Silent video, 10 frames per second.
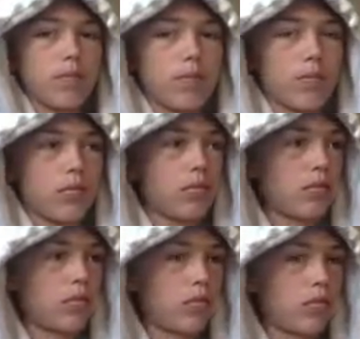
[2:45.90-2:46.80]

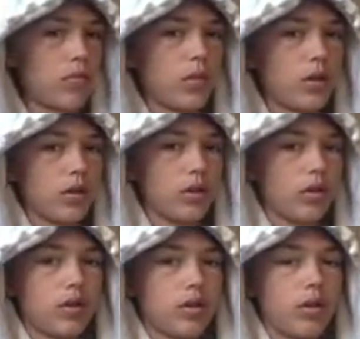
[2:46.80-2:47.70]

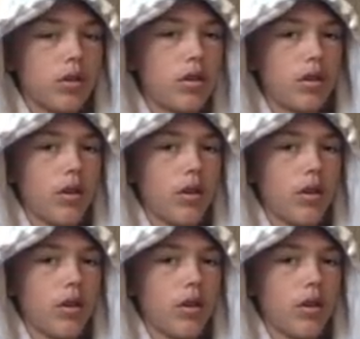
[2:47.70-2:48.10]
[no speech]